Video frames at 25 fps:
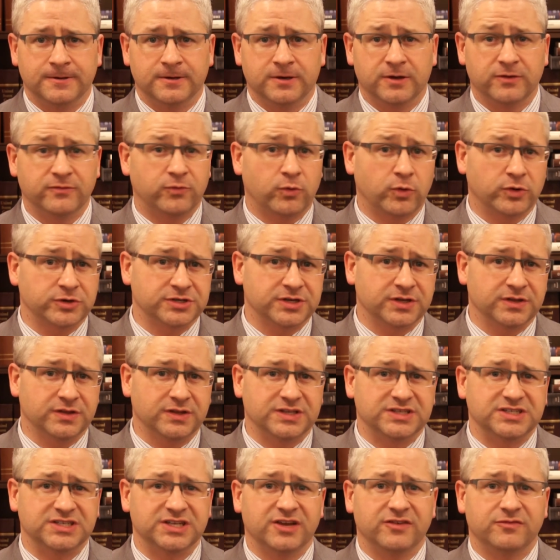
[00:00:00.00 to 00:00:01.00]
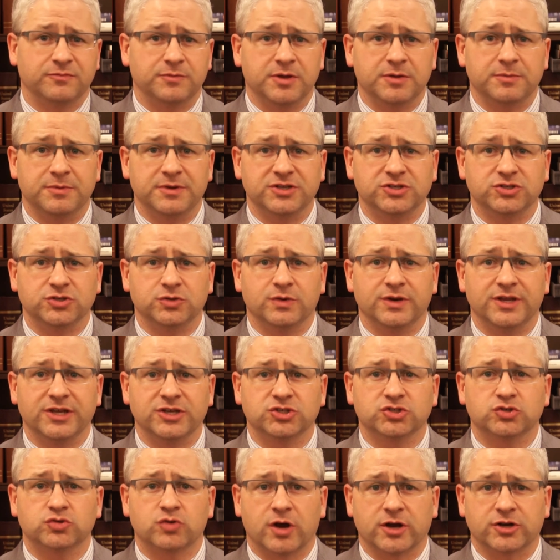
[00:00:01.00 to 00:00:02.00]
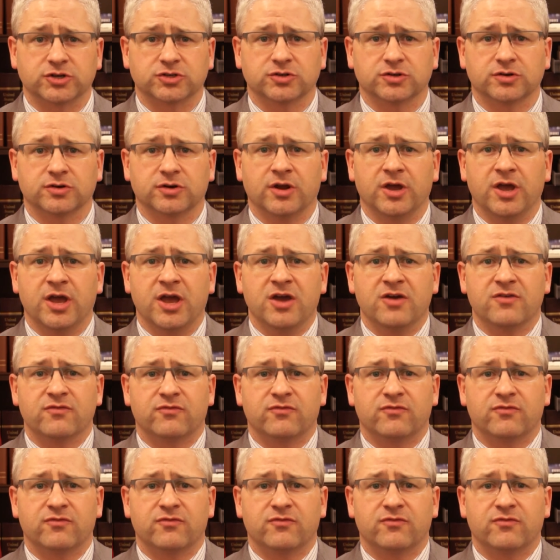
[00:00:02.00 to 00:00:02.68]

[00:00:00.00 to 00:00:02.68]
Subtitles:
Unfortunately, the CFPB's unique structure,